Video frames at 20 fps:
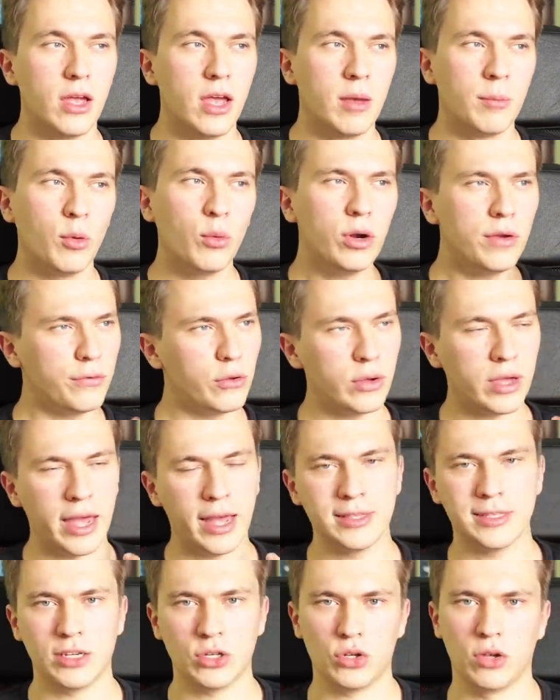But what if you
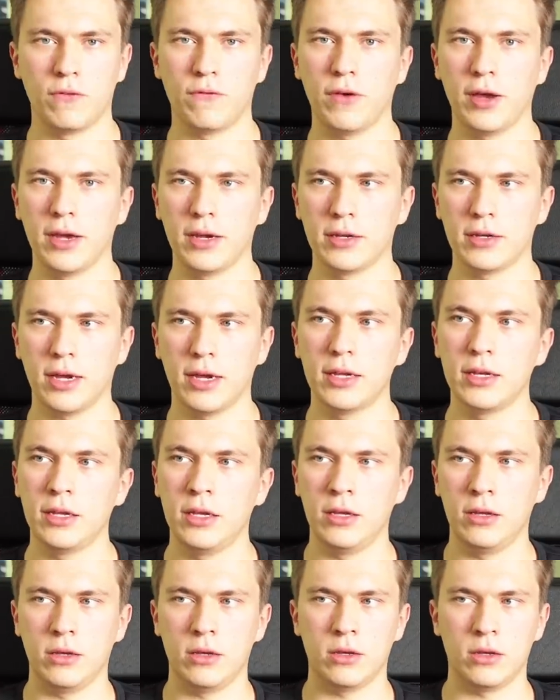can't actually find
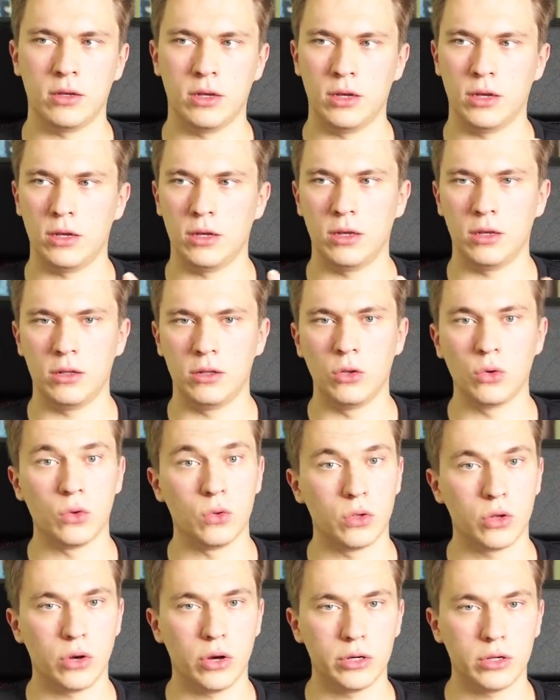any local
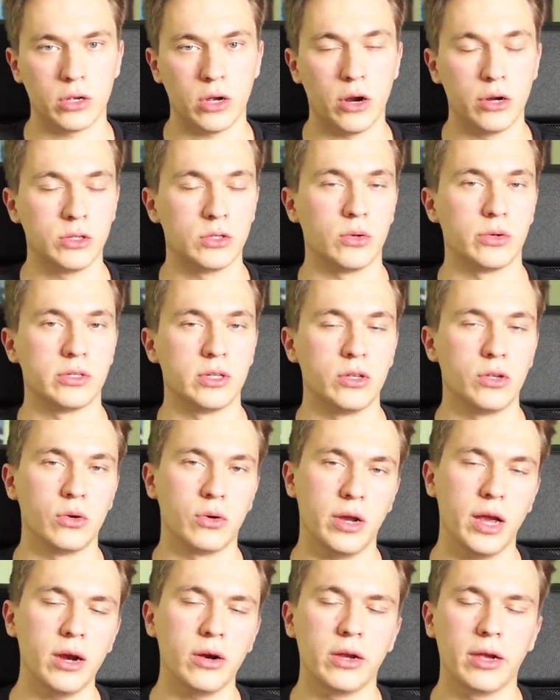card stores in your
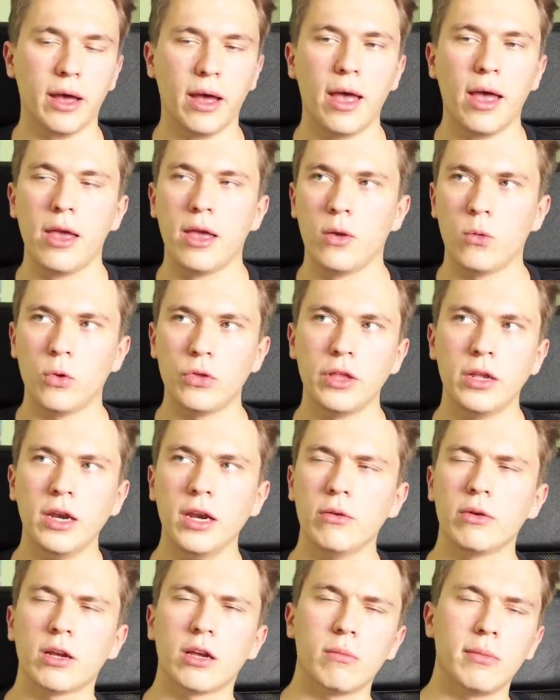area? Well, then I
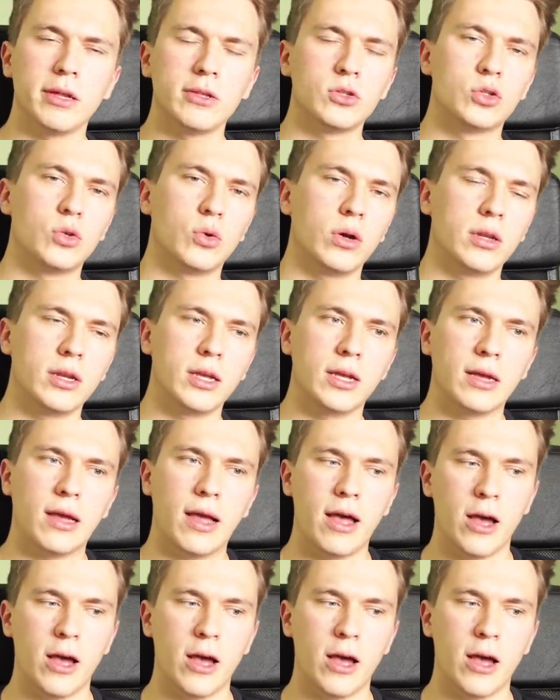recommend joining,